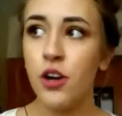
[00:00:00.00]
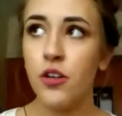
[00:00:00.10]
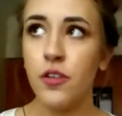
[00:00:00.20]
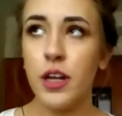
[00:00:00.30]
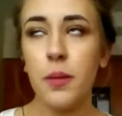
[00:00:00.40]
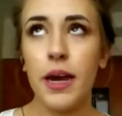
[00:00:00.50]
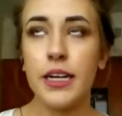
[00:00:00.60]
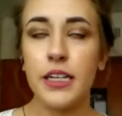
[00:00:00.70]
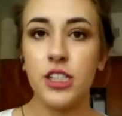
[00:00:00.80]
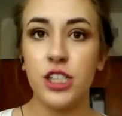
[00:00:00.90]
really pay
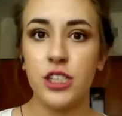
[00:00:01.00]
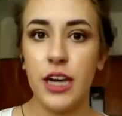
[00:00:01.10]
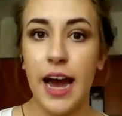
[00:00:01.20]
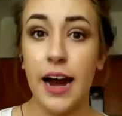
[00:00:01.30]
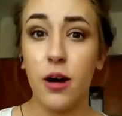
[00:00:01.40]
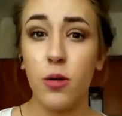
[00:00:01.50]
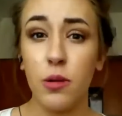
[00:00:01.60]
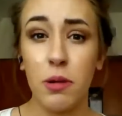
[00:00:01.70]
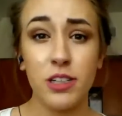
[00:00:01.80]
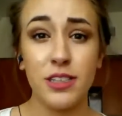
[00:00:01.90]
attention to how the
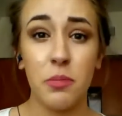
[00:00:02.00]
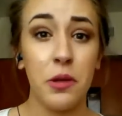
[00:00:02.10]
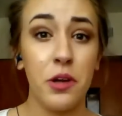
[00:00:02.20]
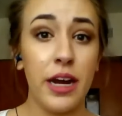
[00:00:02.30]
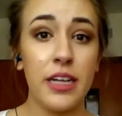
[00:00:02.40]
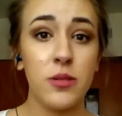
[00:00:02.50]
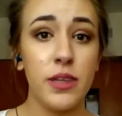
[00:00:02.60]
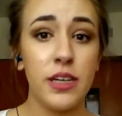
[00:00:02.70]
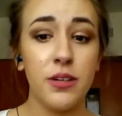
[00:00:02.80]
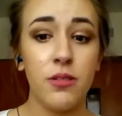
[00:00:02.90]
person communicates with
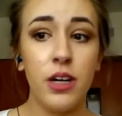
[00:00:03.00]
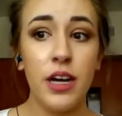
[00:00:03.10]
you.